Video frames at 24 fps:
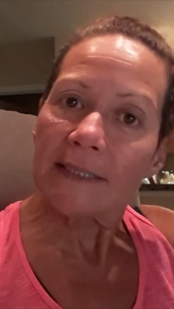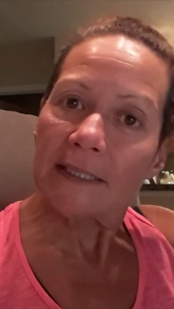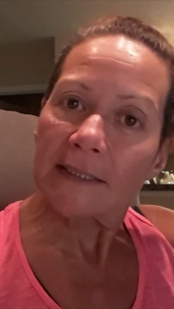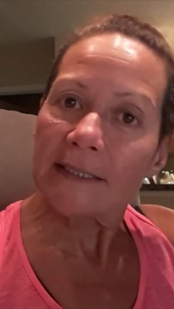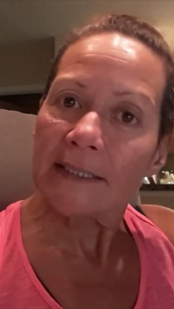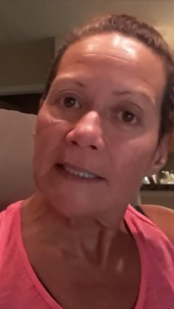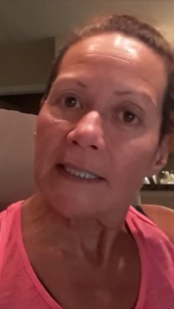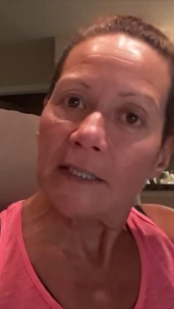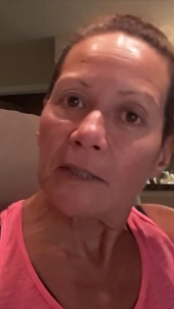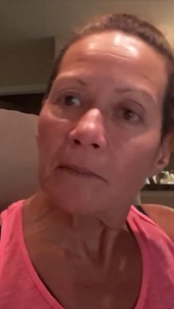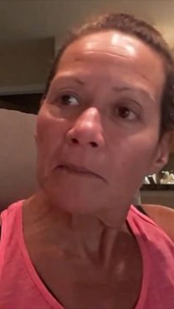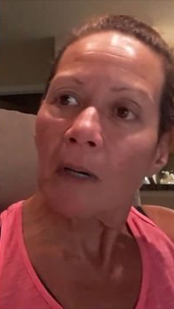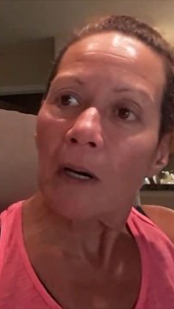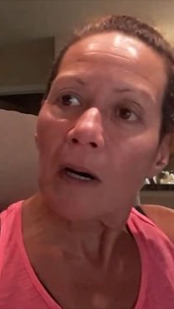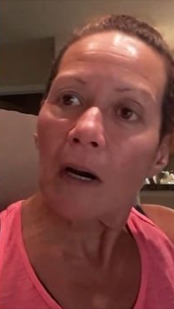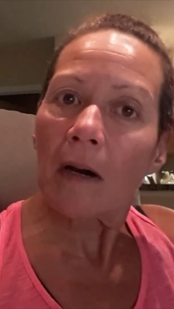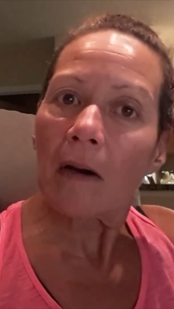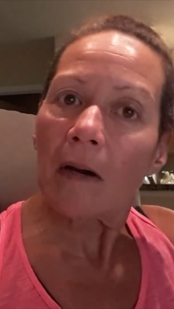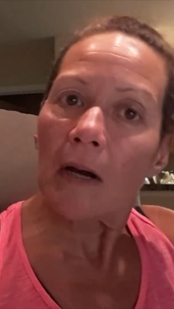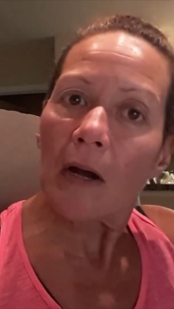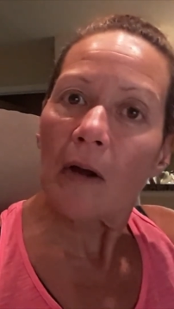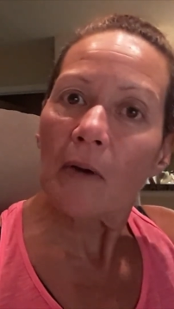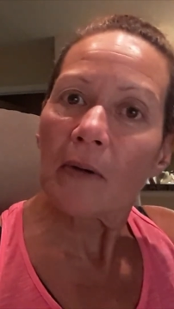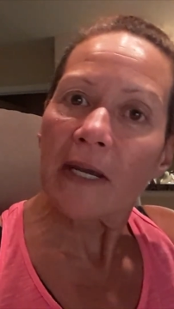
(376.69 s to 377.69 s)
I'll see you
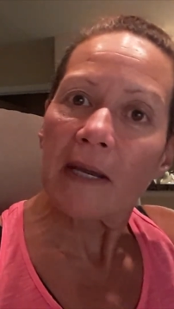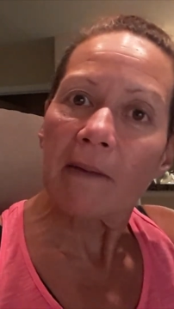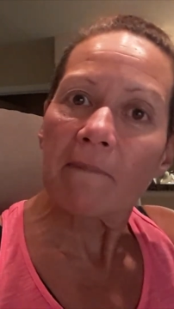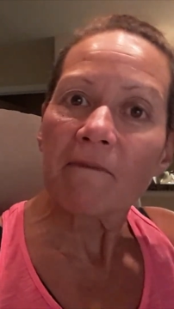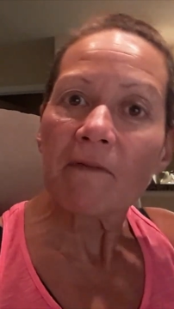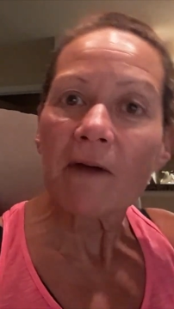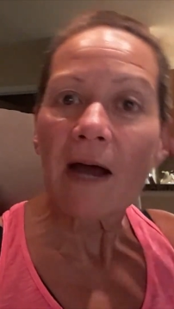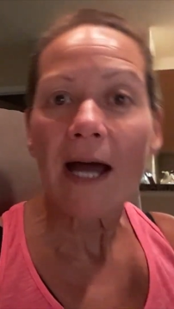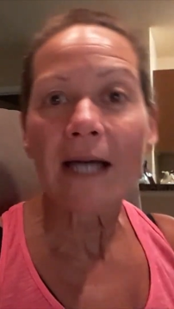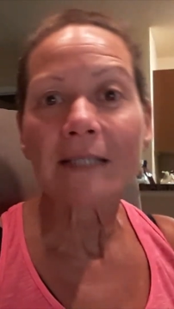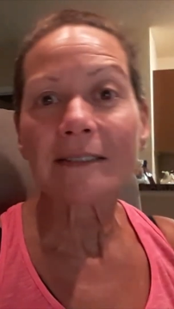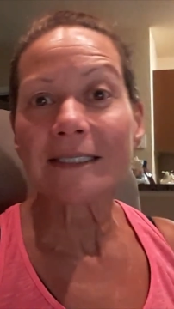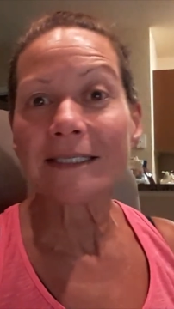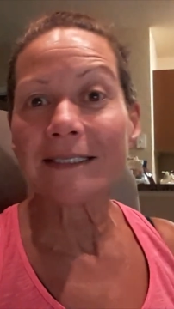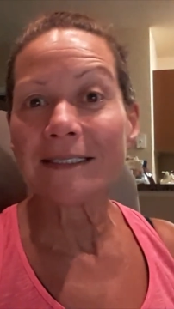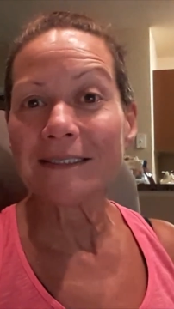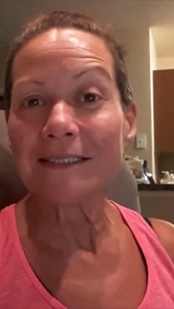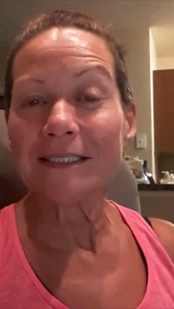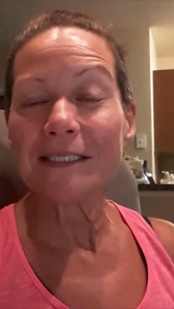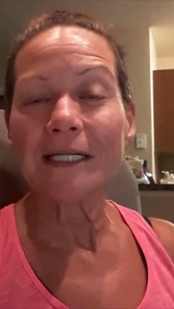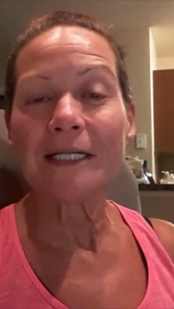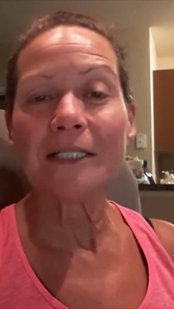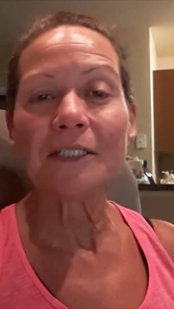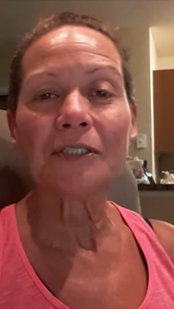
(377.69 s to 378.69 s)
tomorrow. Keep fasting,
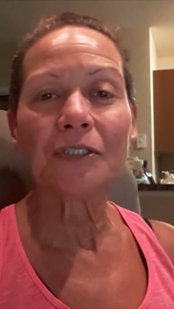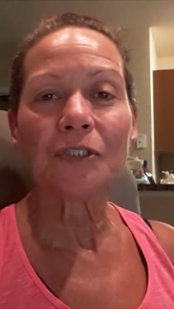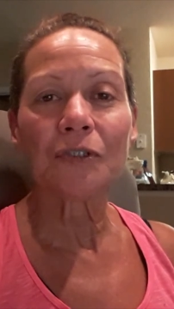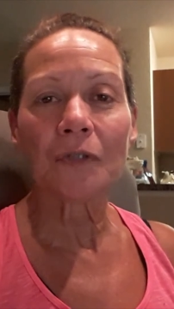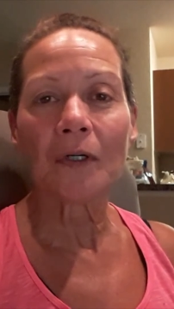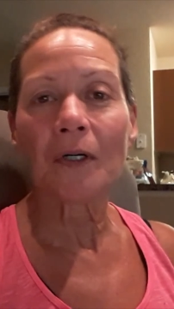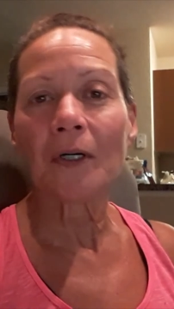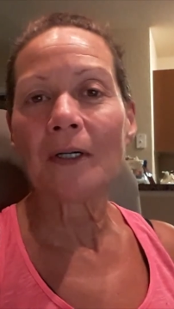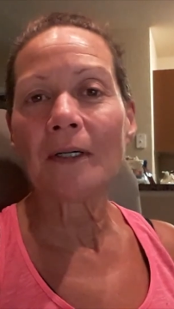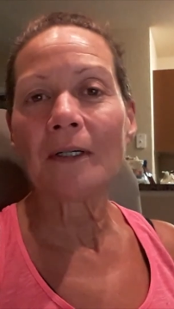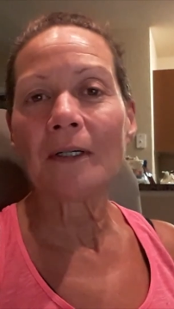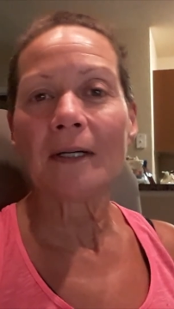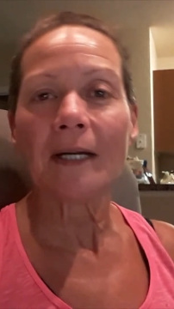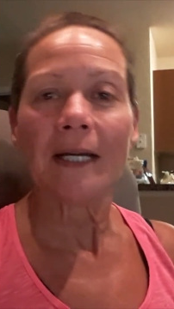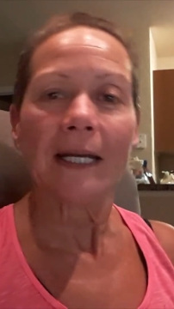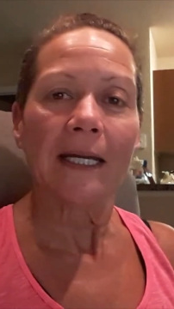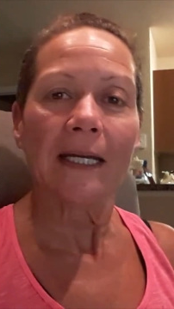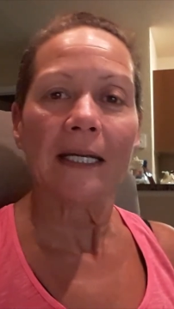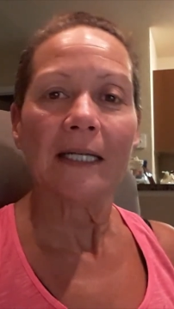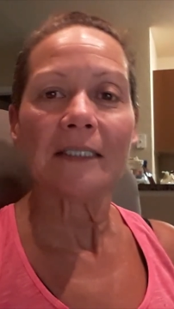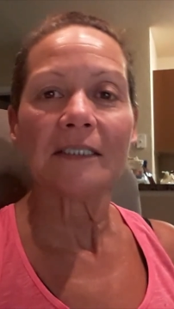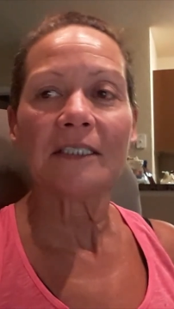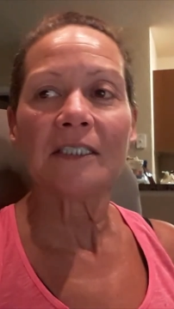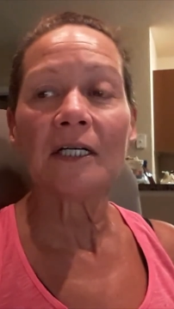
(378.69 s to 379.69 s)
stay strong,
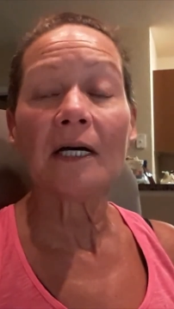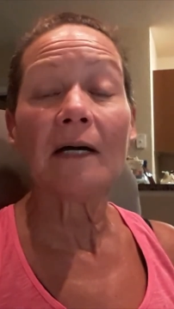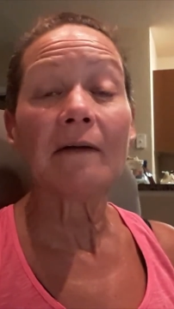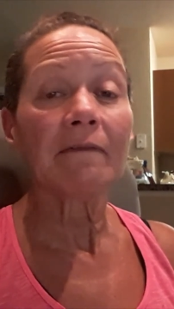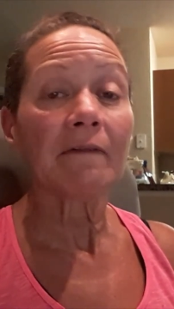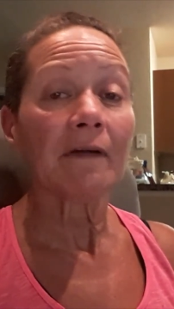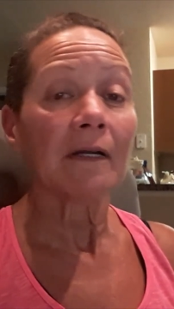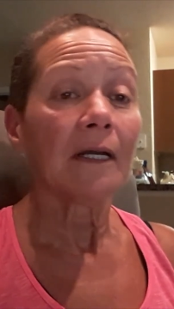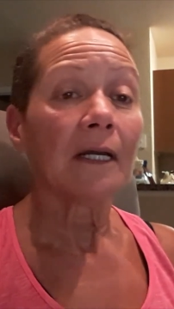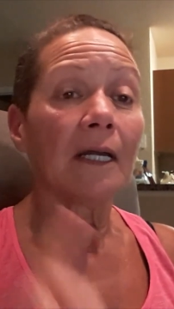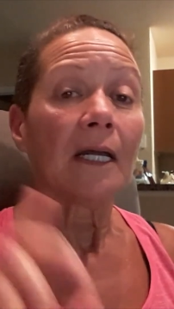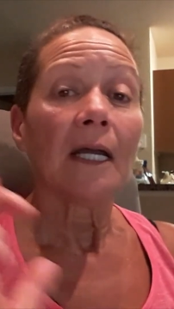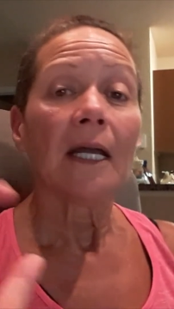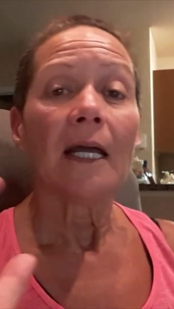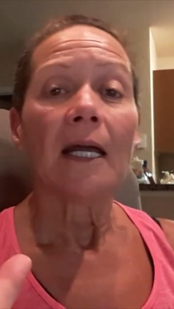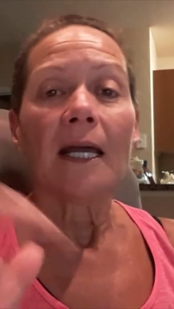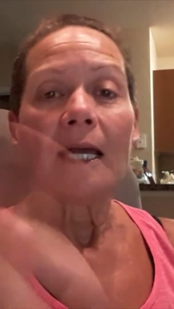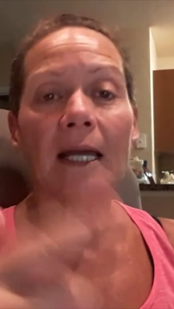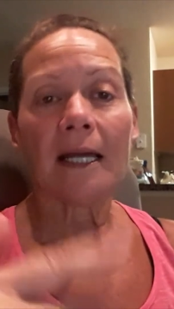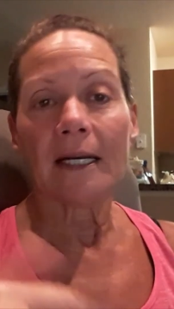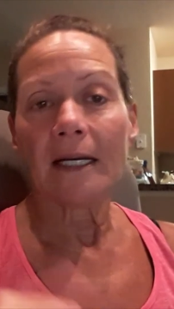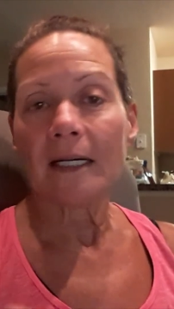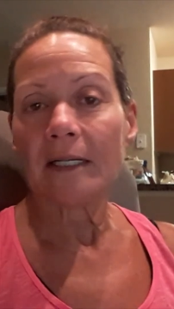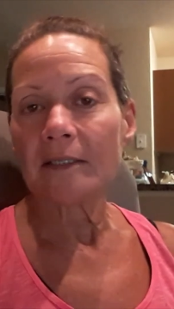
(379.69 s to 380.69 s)
hang tough
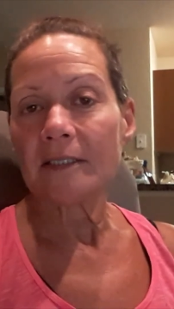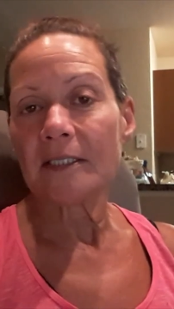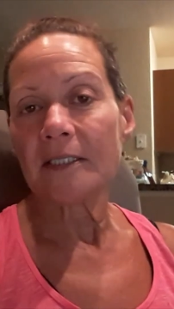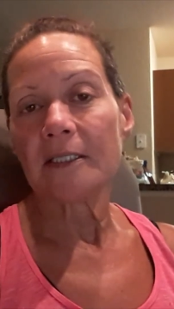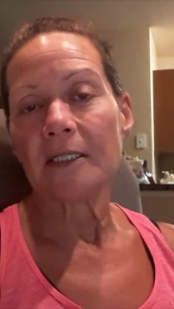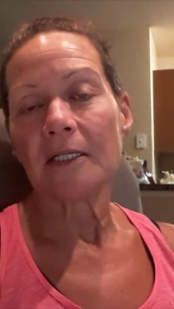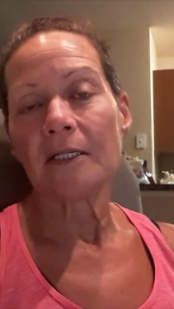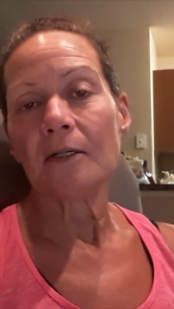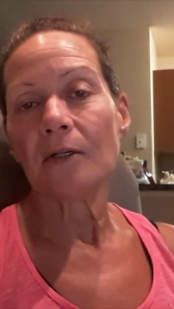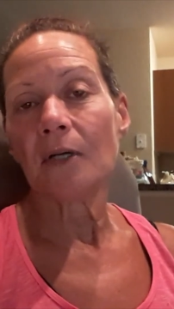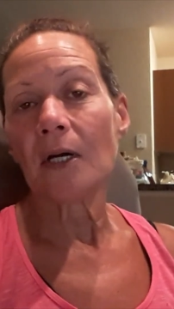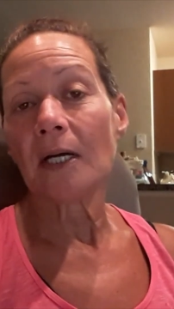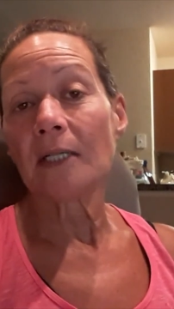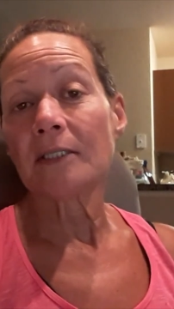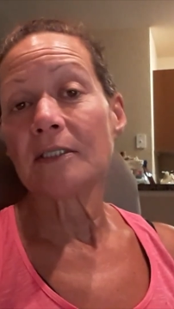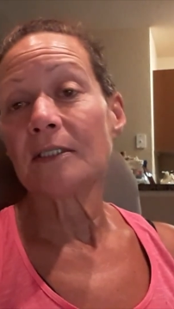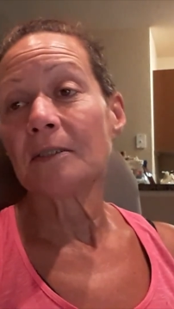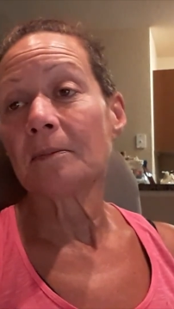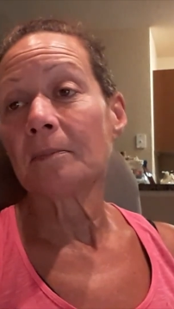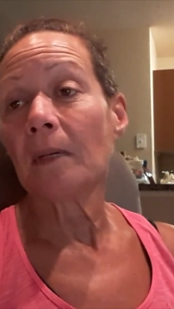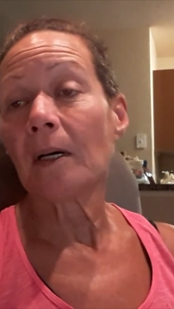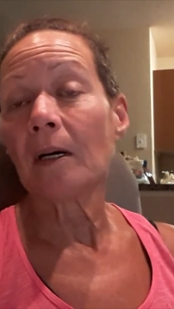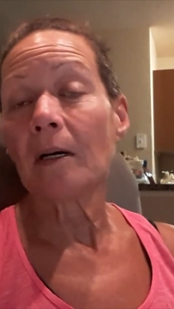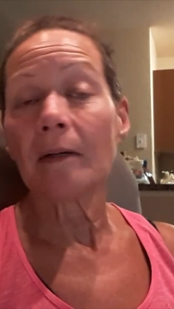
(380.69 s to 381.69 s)
and I'll see you guys
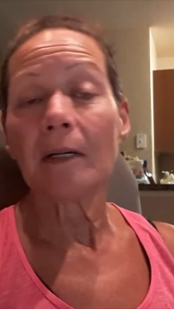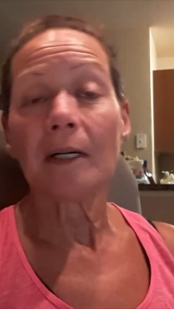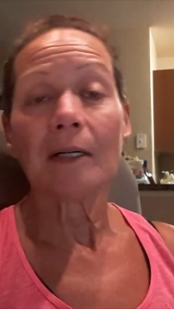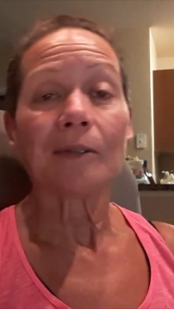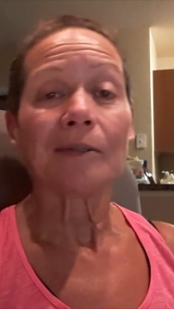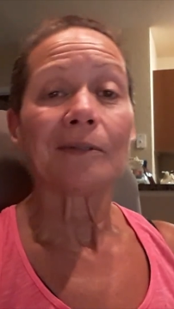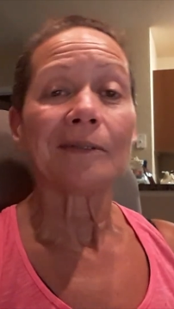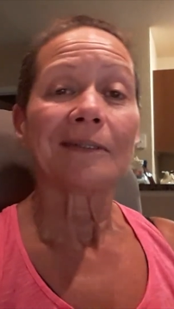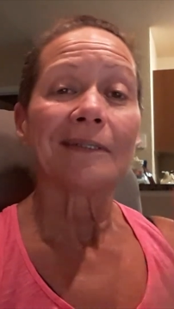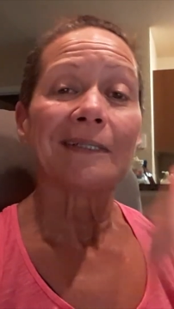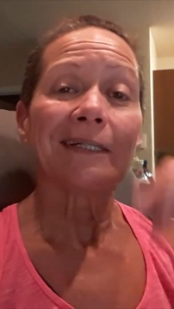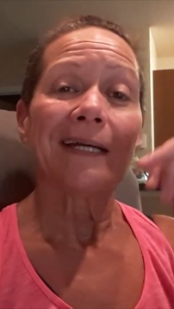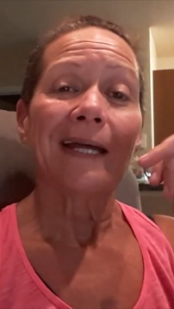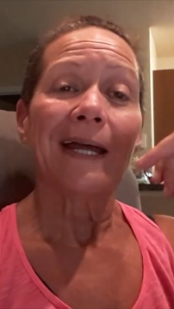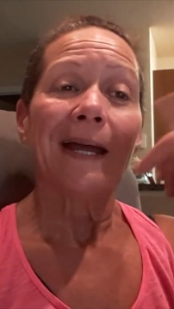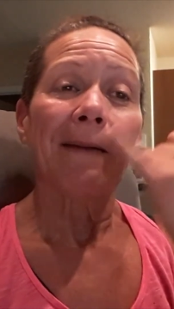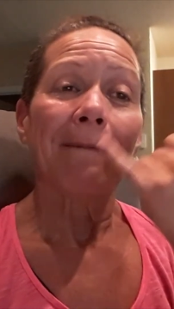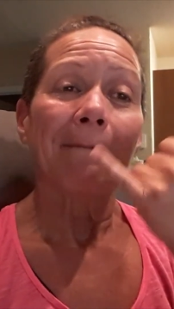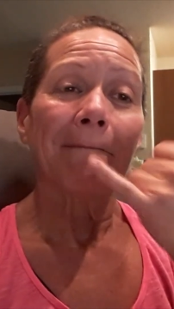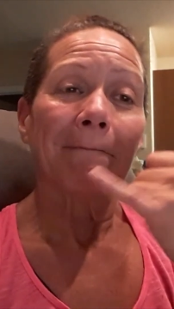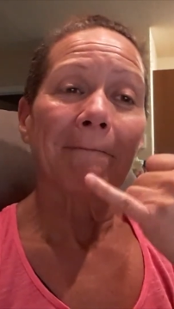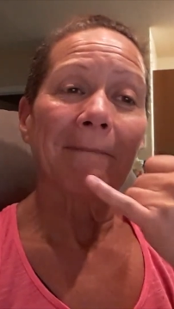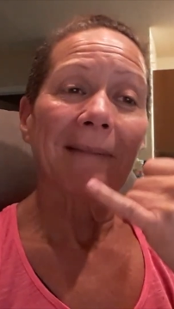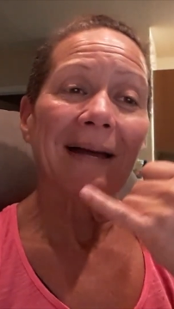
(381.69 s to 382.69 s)
tomorrow.
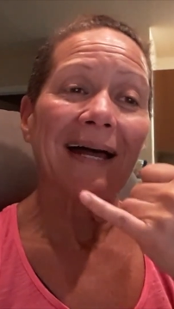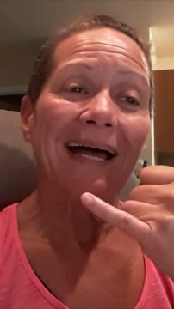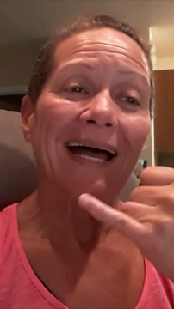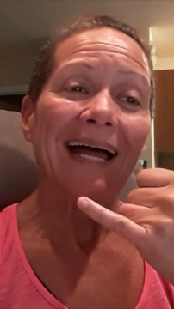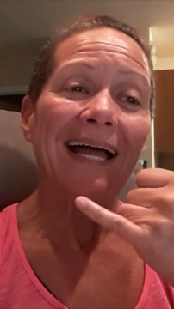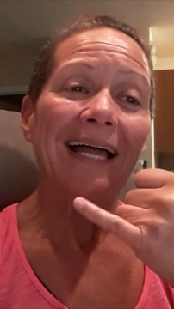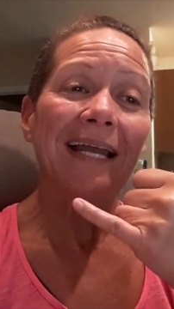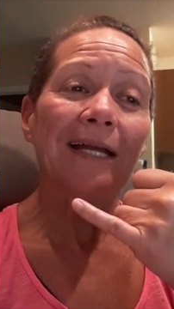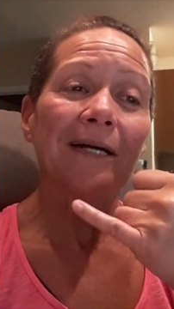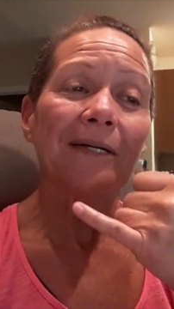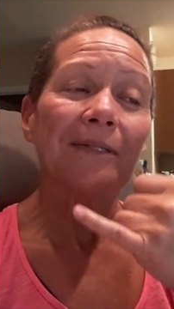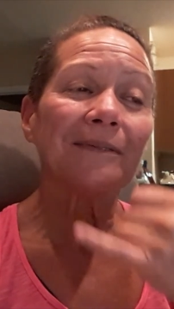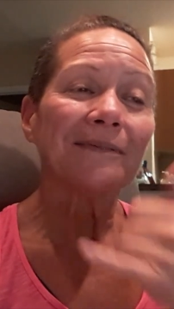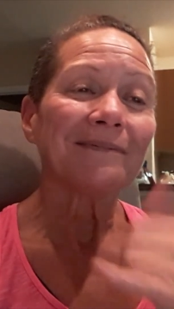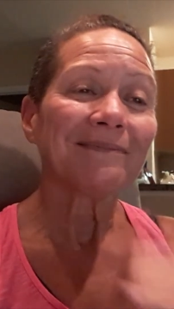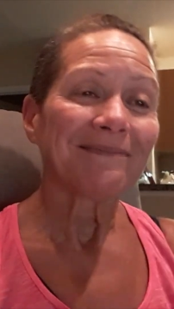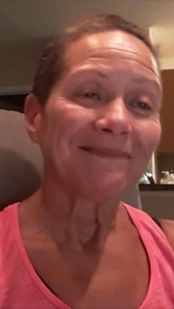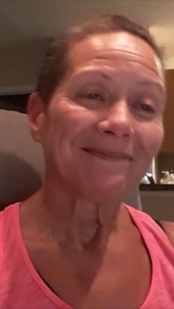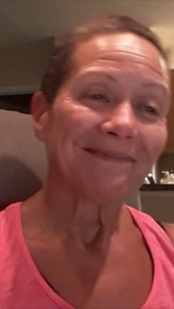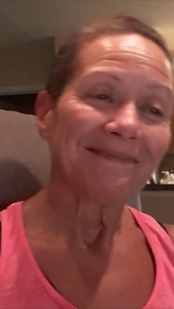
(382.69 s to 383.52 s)
Mahalo.